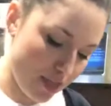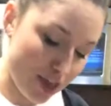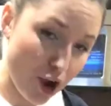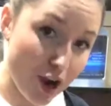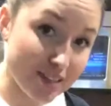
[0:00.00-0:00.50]

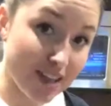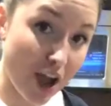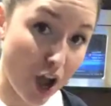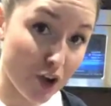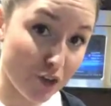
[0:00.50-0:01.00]
There are a
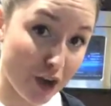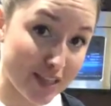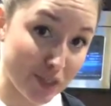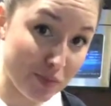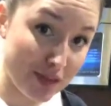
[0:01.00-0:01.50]
ton of
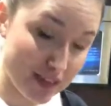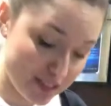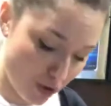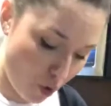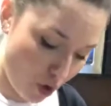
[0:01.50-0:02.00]

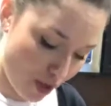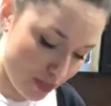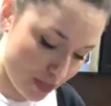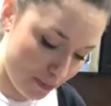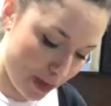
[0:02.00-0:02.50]
recipes on the